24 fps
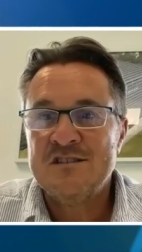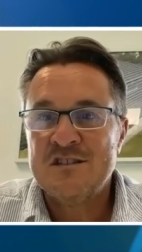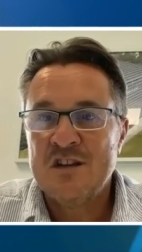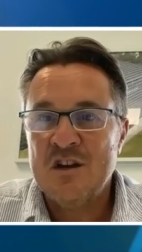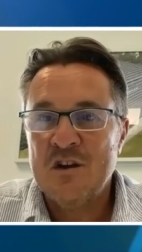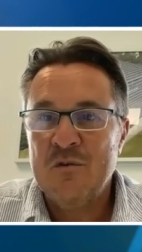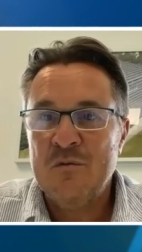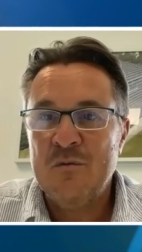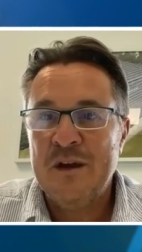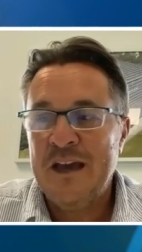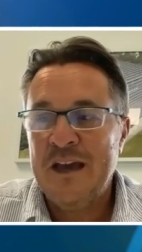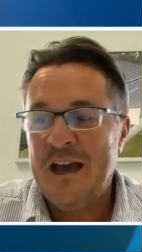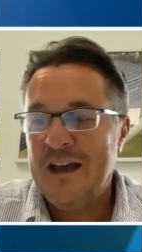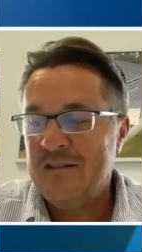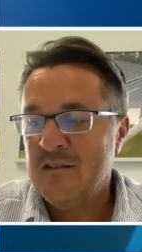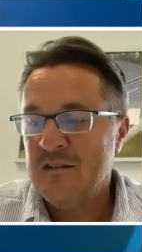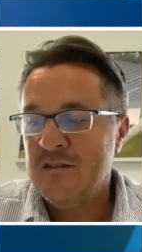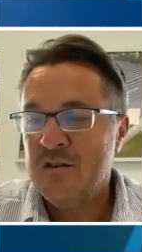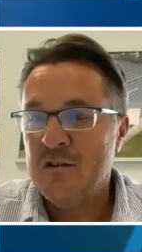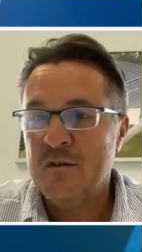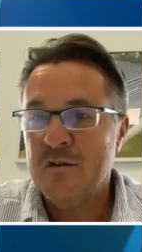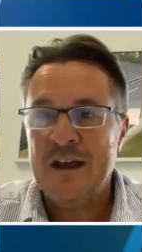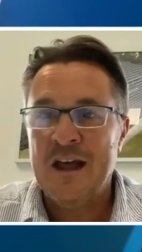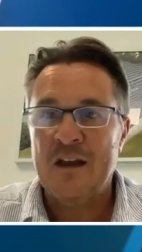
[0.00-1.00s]
So we had to
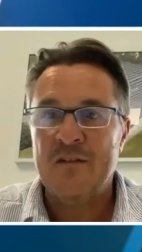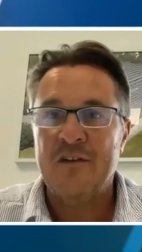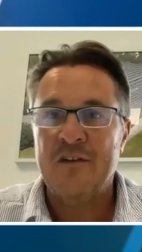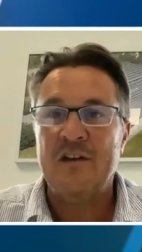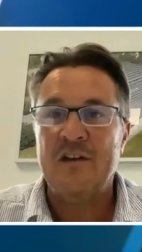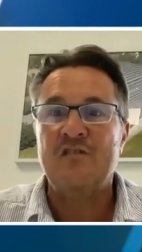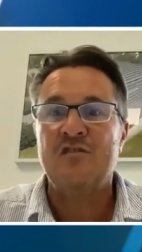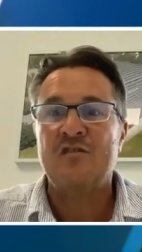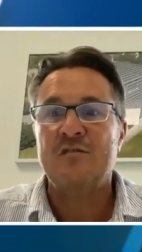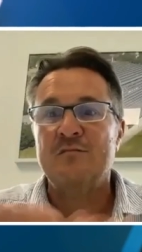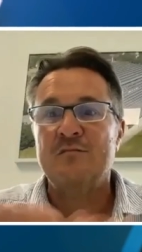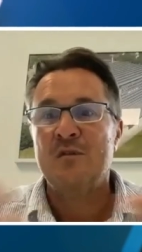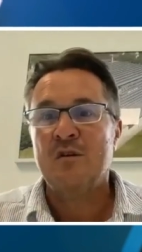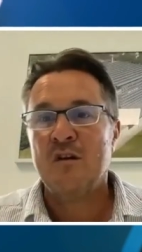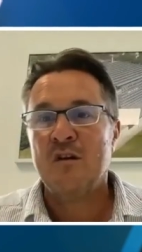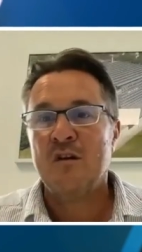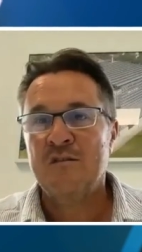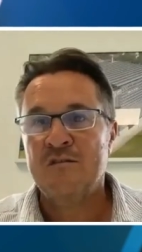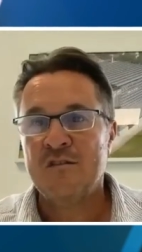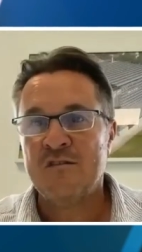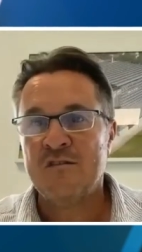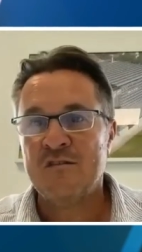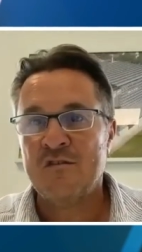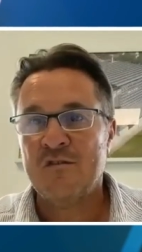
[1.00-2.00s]
do an elevation model
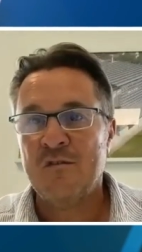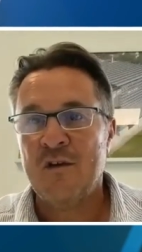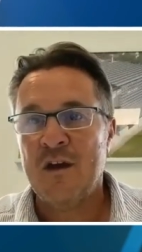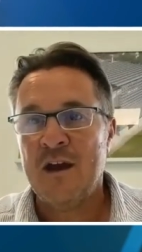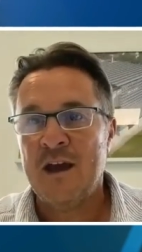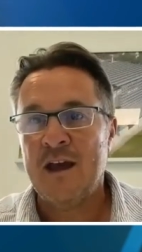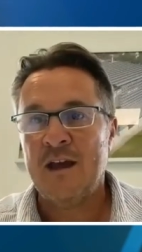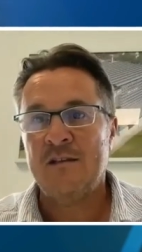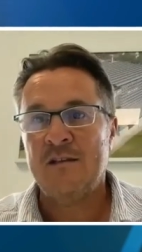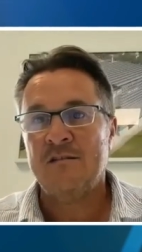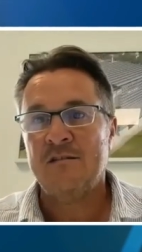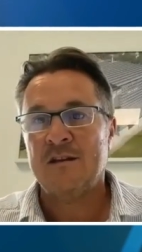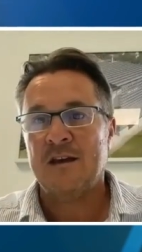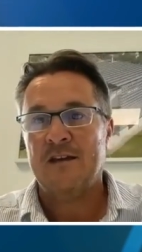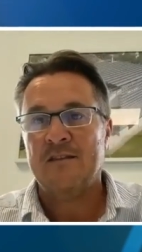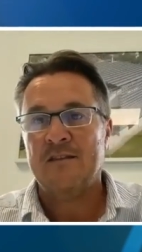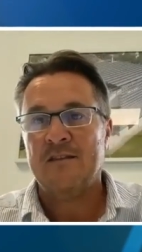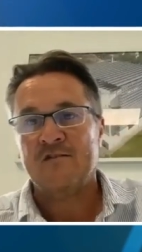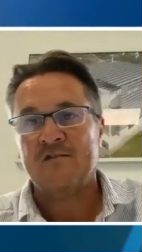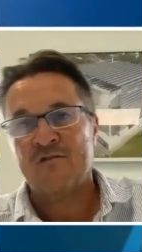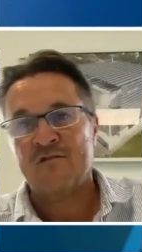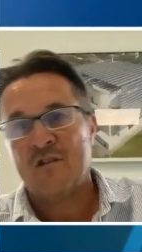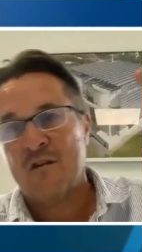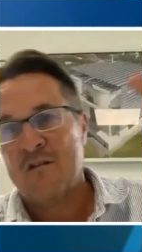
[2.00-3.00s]
of the terrain to get
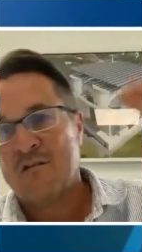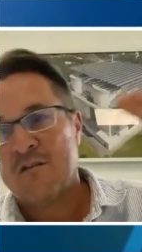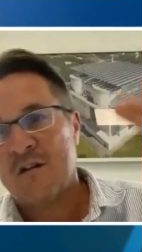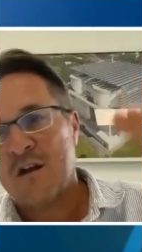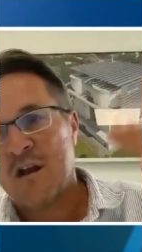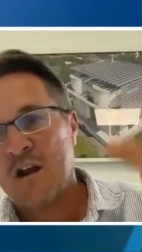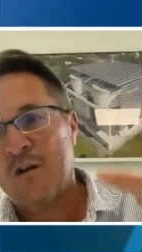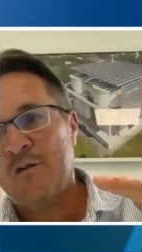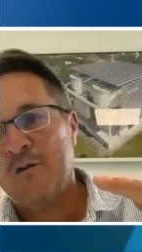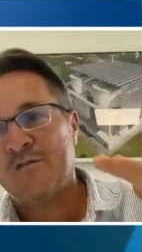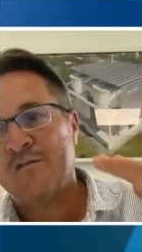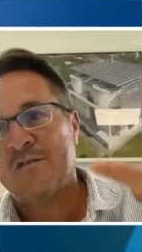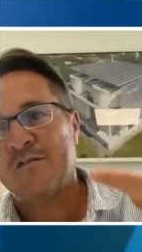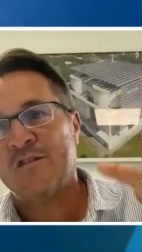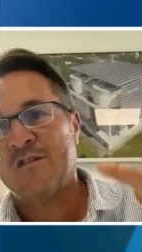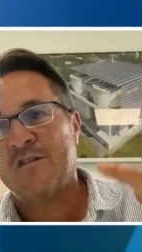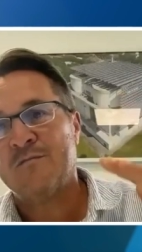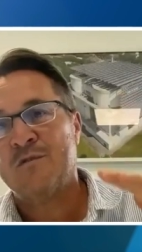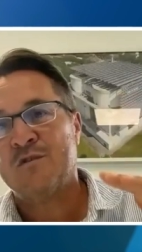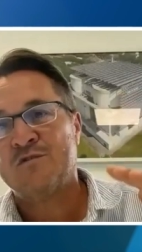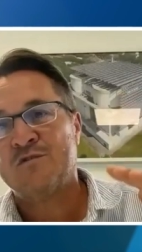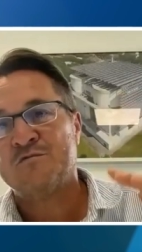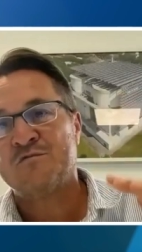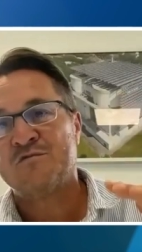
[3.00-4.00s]
the drone closer to
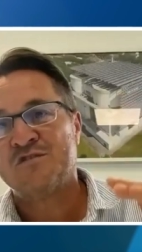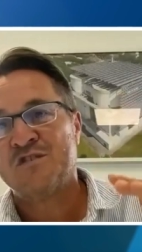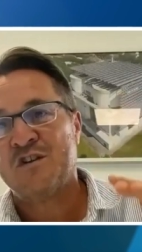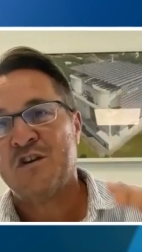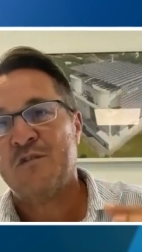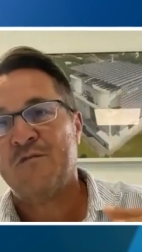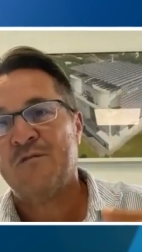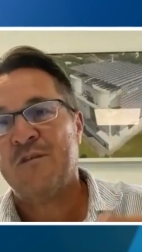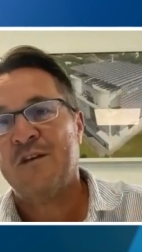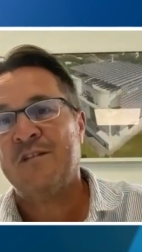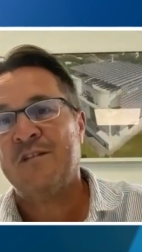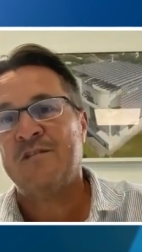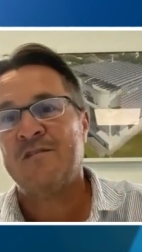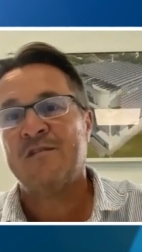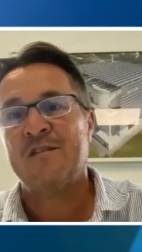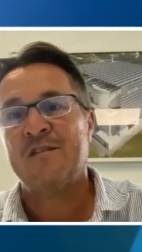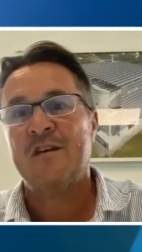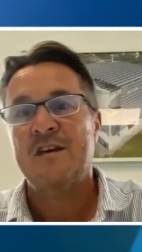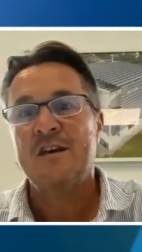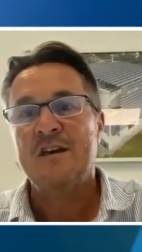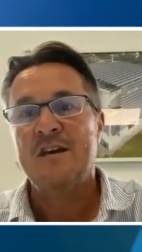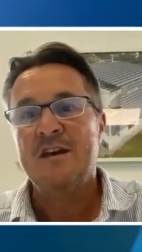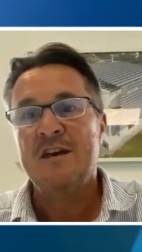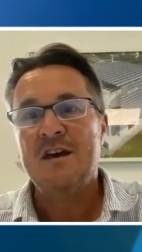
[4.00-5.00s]
the module surface
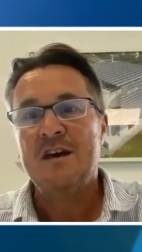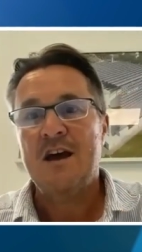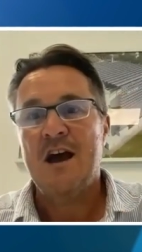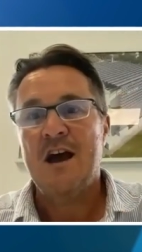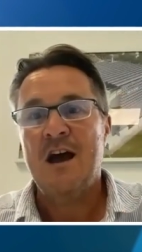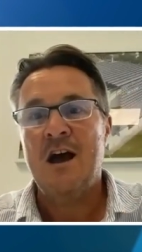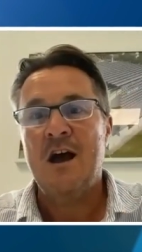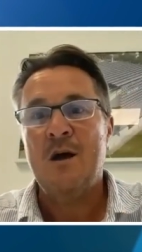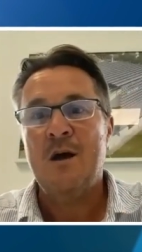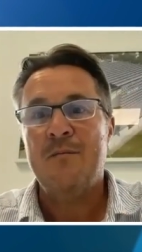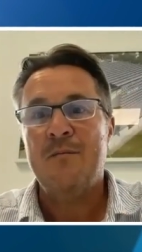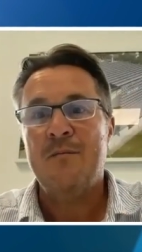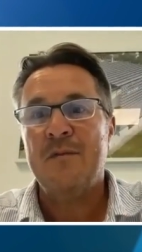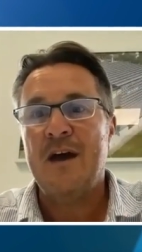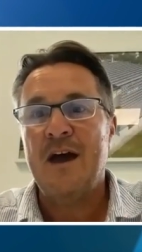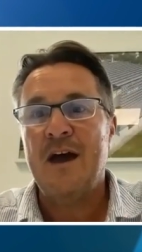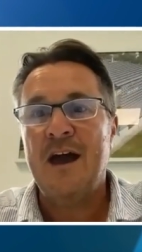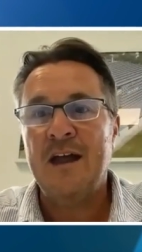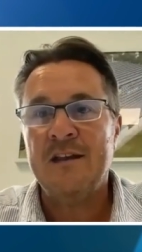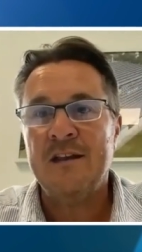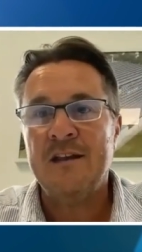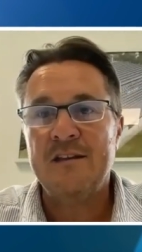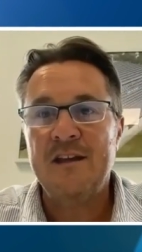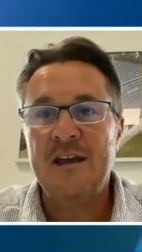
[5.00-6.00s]
um,
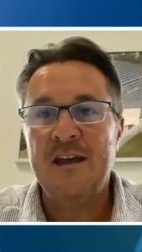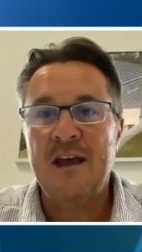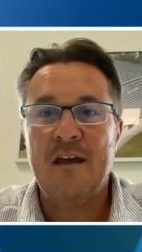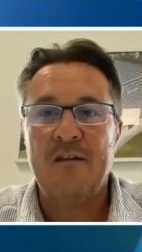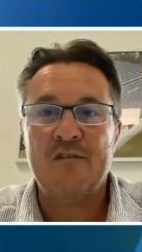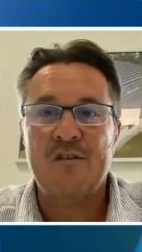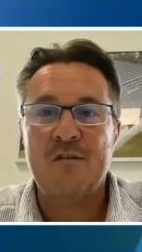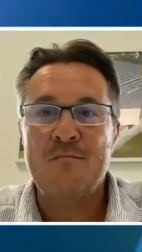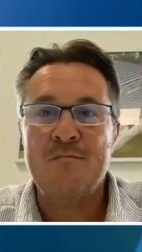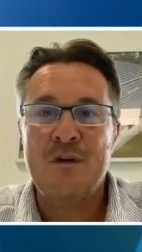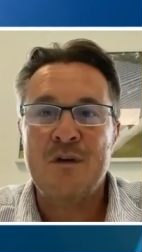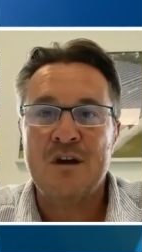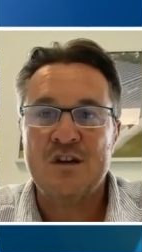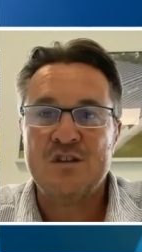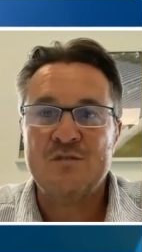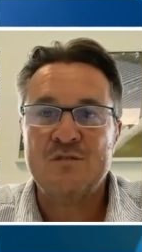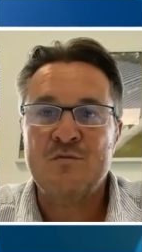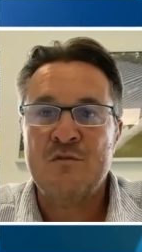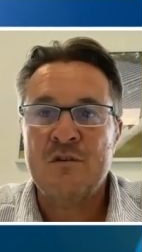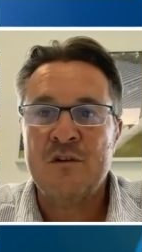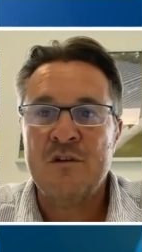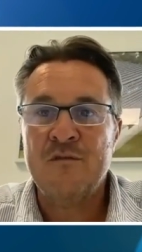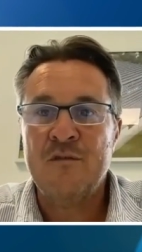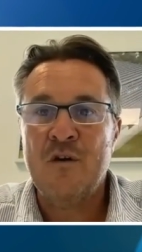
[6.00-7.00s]
and yeah, it's a much
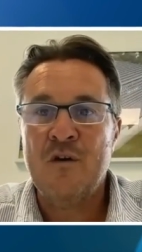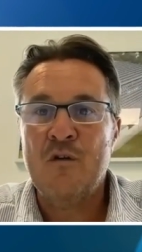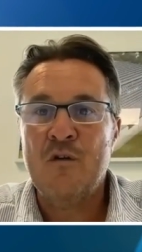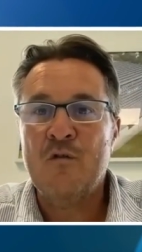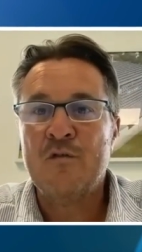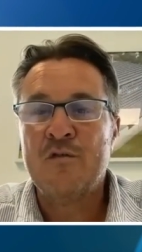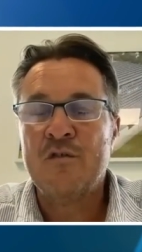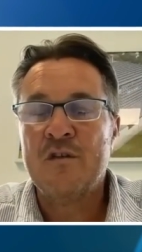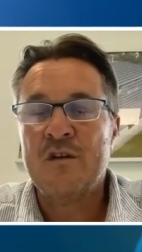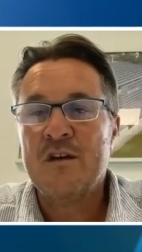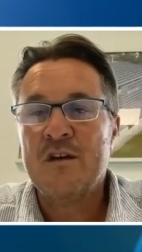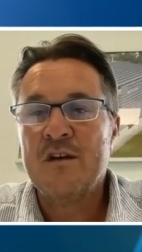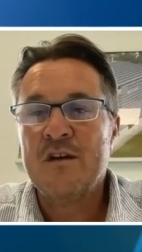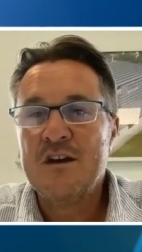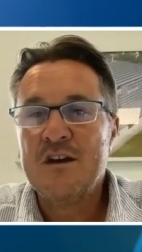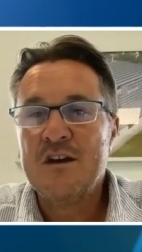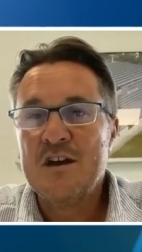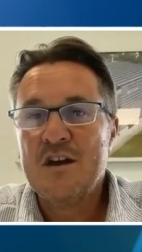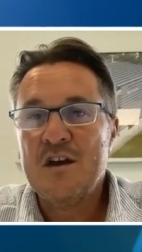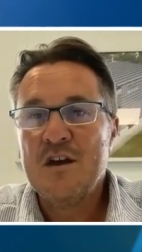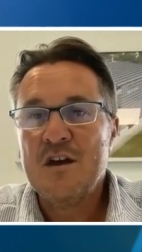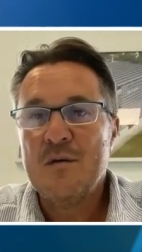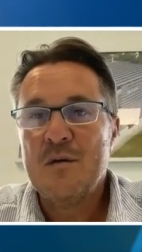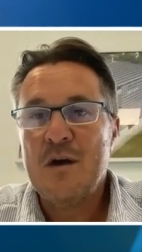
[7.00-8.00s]
more involved
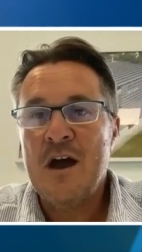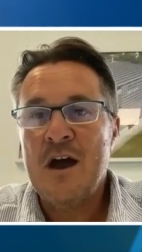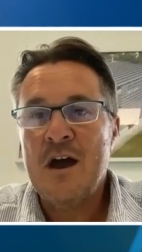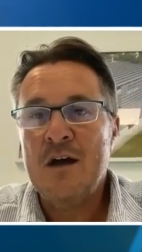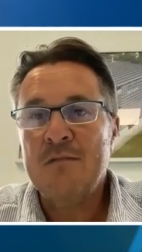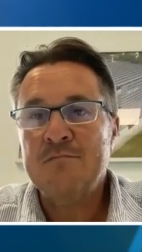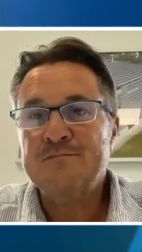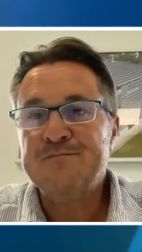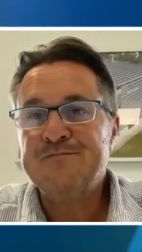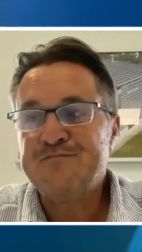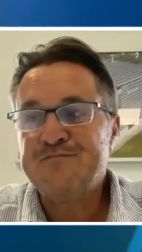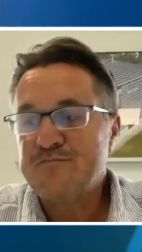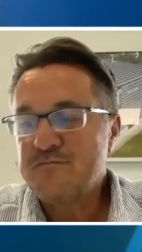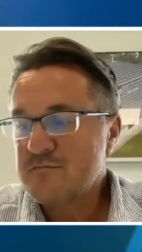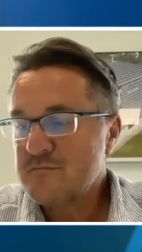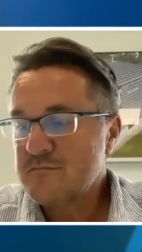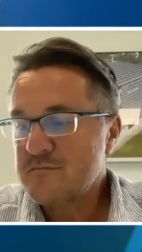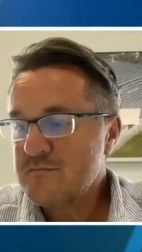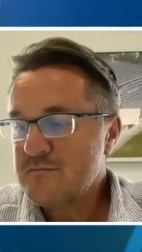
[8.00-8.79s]
um,